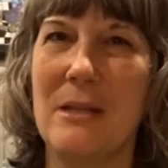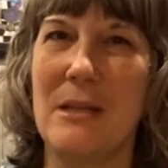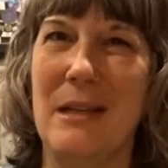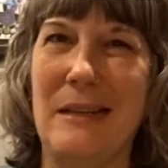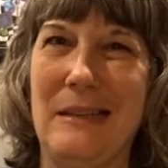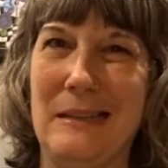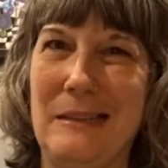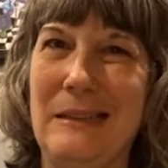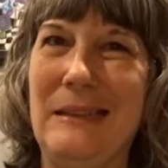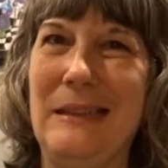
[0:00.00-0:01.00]
to kind of
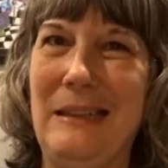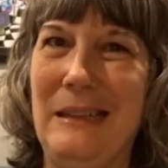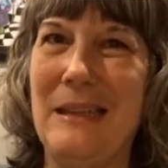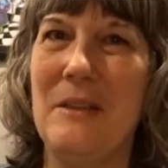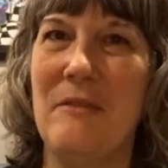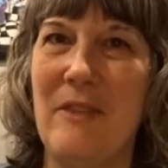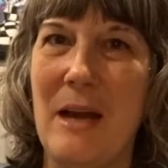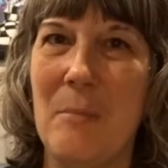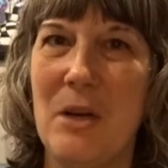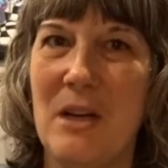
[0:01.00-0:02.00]
eke the
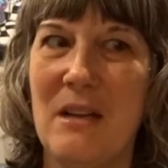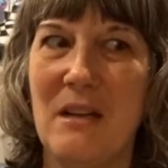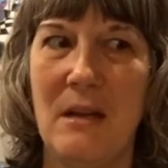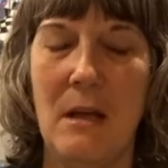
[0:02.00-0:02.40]
fabric